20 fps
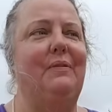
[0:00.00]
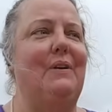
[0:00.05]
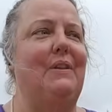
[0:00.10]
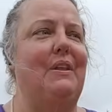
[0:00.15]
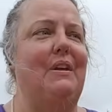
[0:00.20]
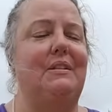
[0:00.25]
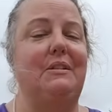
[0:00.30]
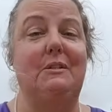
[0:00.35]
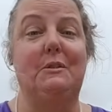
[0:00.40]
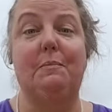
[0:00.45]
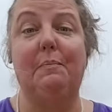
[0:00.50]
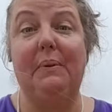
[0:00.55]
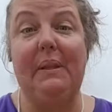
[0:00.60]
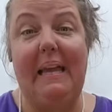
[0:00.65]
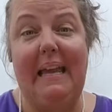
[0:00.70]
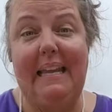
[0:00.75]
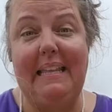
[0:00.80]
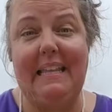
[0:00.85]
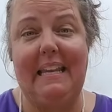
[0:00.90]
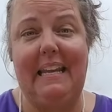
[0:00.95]
for the
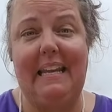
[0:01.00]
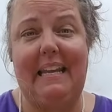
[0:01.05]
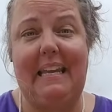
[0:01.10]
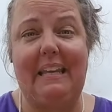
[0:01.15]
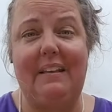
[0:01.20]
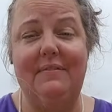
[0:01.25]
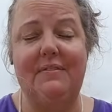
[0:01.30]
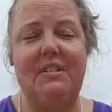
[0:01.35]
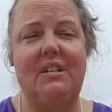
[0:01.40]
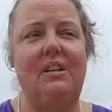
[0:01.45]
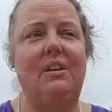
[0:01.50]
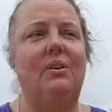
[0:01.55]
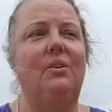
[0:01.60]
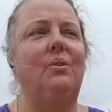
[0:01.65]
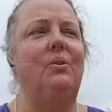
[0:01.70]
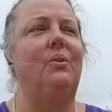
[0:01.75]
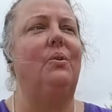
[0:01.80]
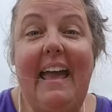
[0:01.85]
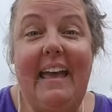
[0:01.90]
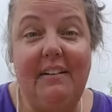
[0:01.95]
display that it gives
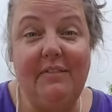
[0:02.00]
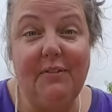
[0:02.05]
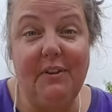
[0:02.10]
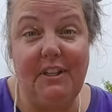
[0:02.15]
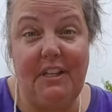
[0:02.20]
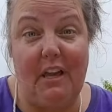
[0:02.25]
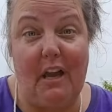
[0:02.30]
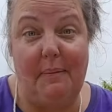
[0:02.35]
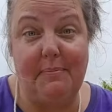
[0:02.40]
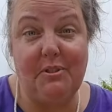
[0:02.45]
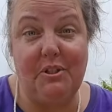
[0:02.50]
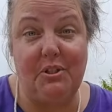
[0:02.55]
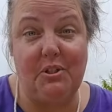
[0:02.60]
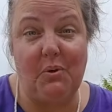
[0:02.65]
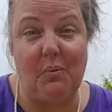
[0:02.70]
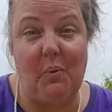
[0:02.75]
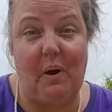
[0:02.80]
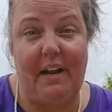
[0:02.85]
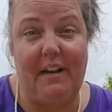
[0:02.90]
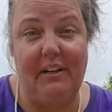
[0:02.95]
you, and for the option to
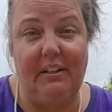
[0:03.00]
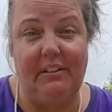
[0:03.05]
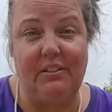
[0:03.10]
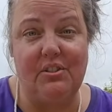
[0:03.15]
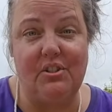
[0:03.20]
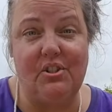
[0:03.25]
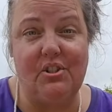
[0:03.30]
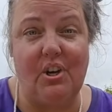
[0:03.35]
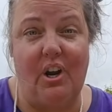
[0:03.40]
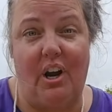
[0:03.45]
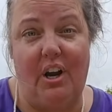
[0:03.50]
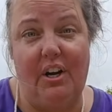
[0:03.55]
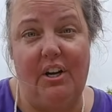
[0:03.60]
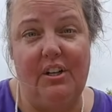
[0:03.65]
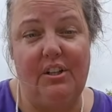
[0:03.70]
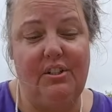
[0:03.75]
wireless charge.